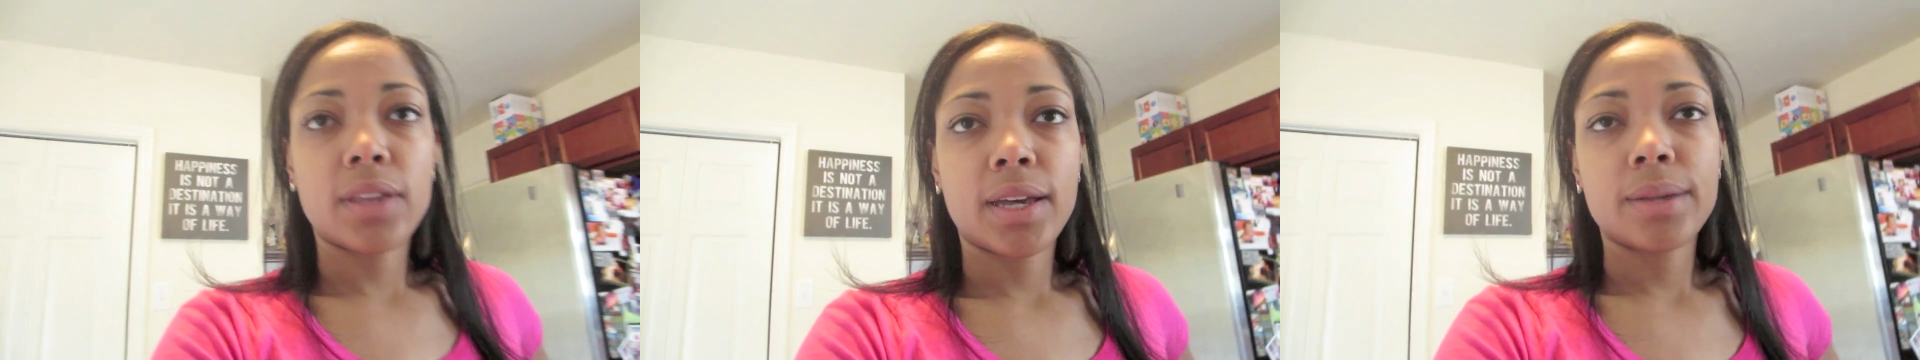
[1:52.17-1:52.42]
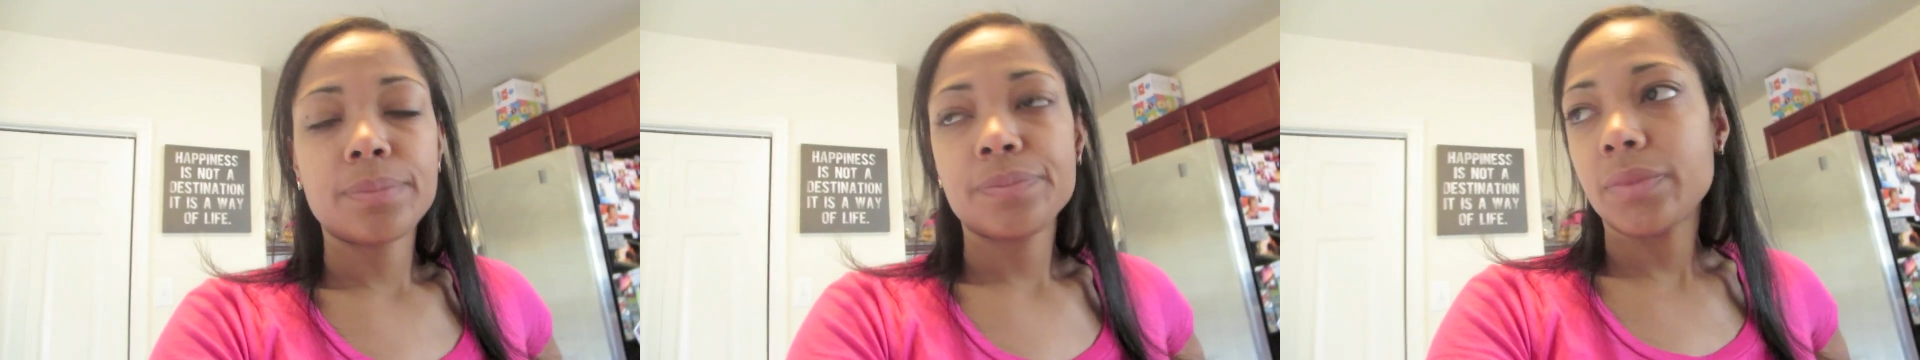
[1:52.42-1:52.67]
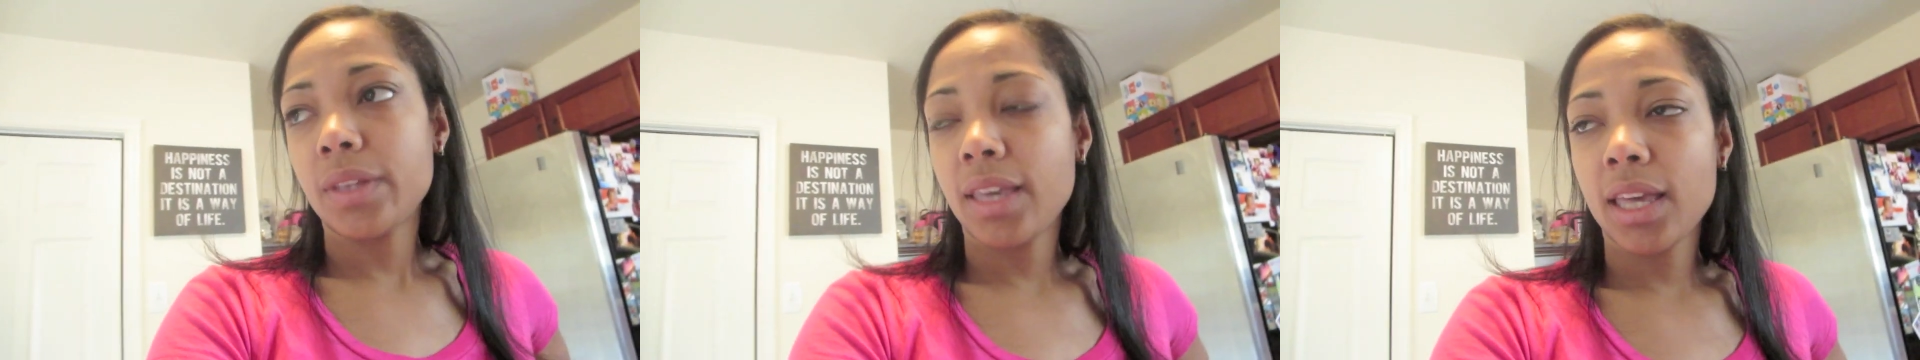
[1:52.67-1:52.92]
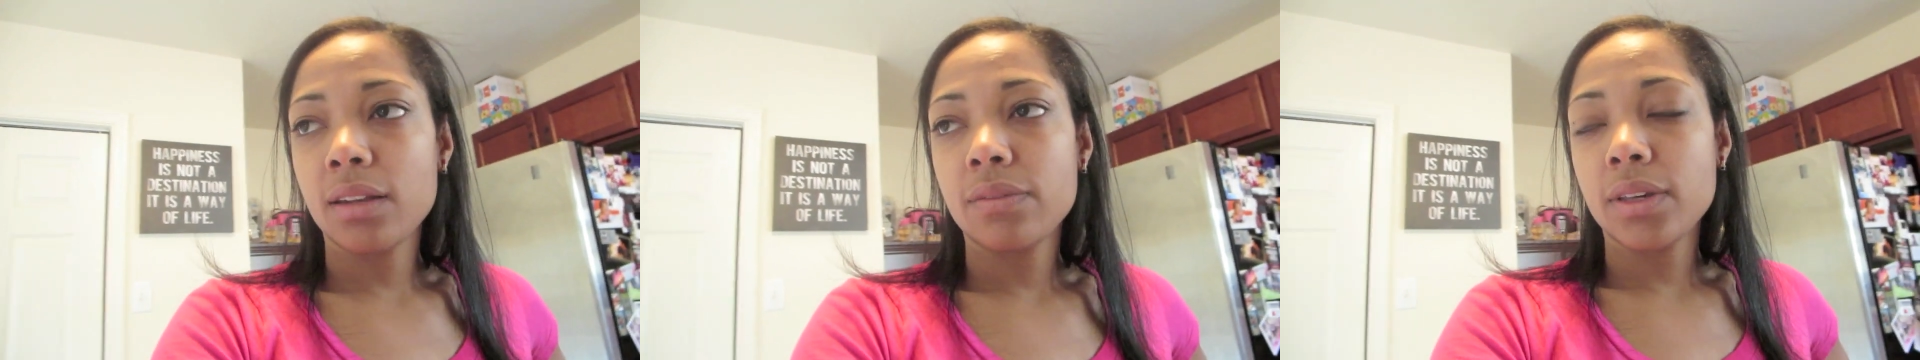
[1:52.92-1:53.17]
that they
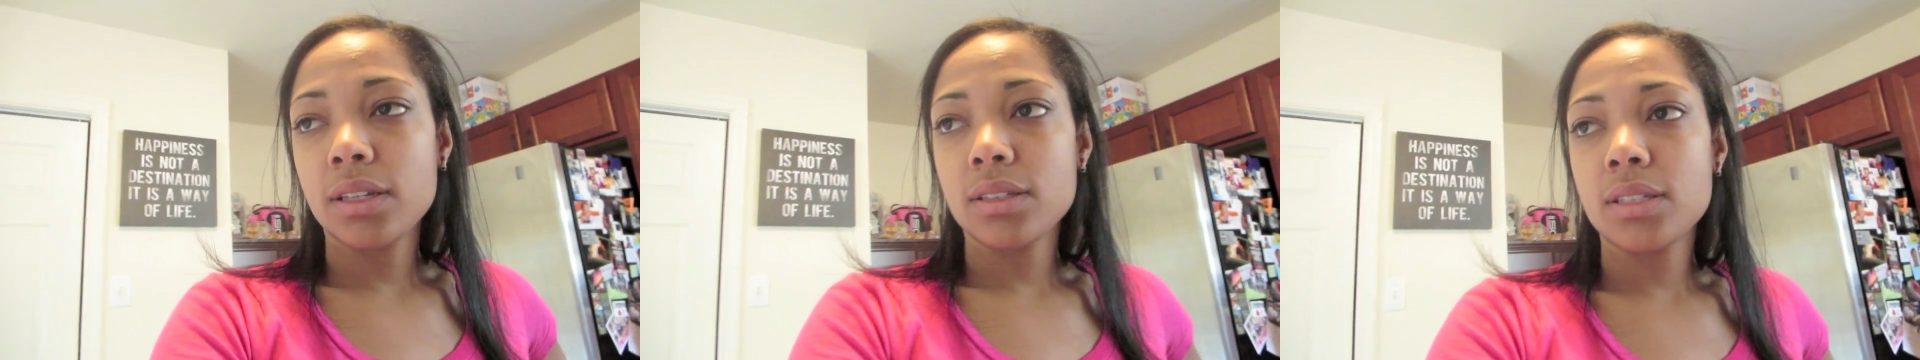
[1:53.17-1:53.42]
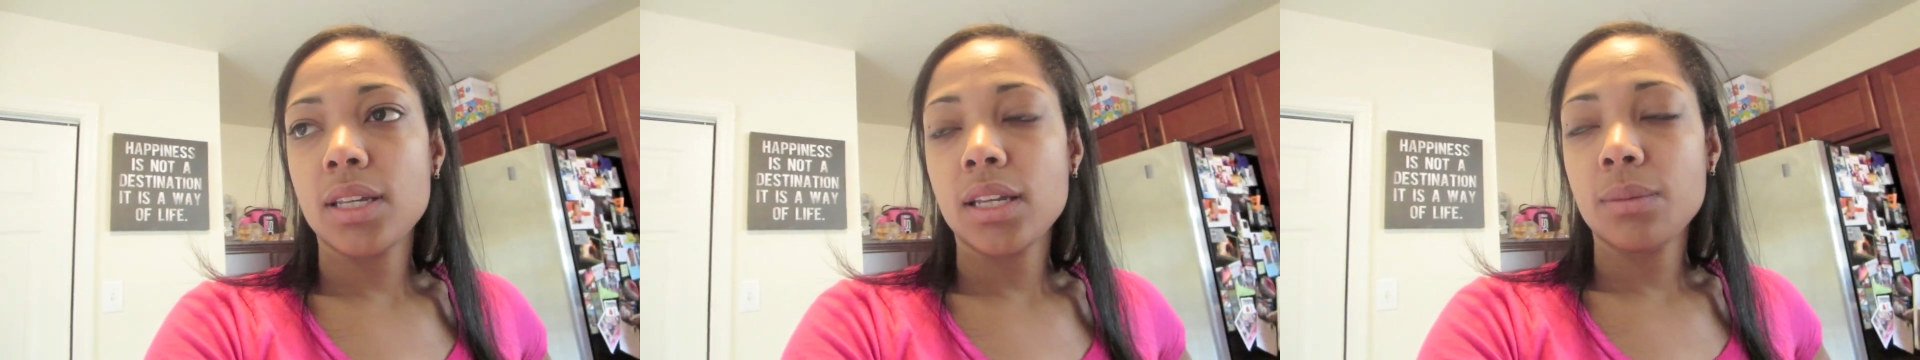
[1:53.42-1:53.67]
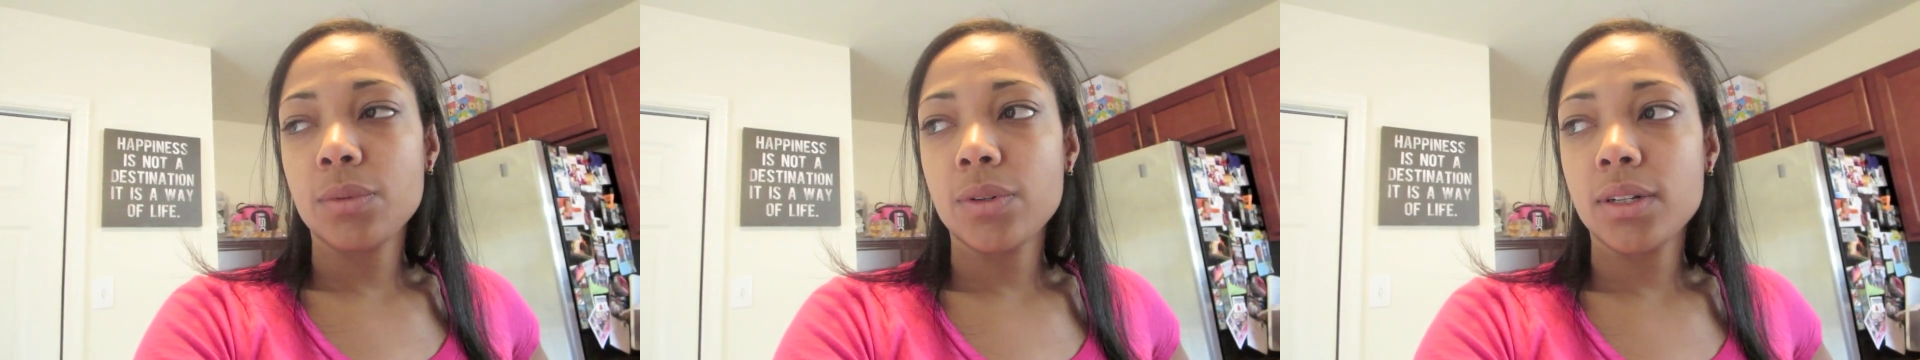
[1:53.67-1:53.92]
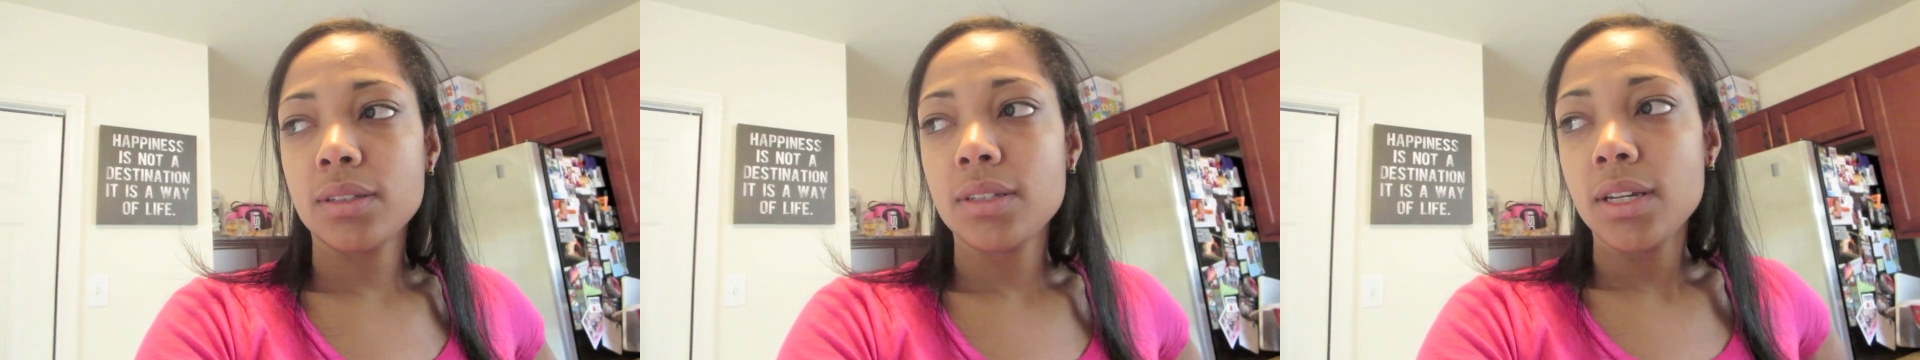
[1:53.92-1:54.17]
can't fit in
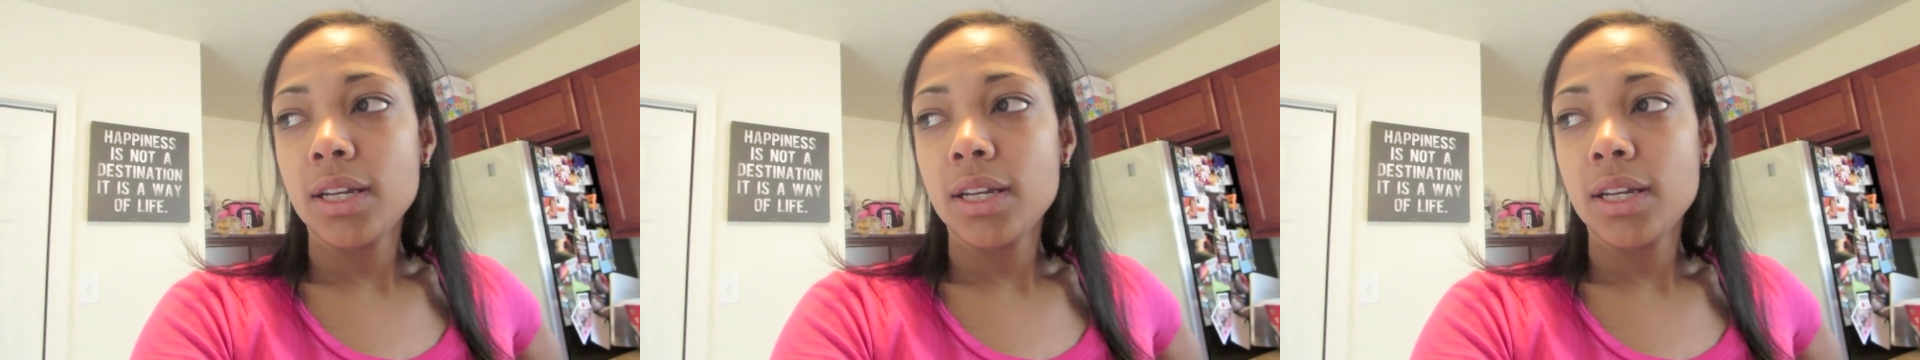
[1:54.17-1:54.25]
anymore.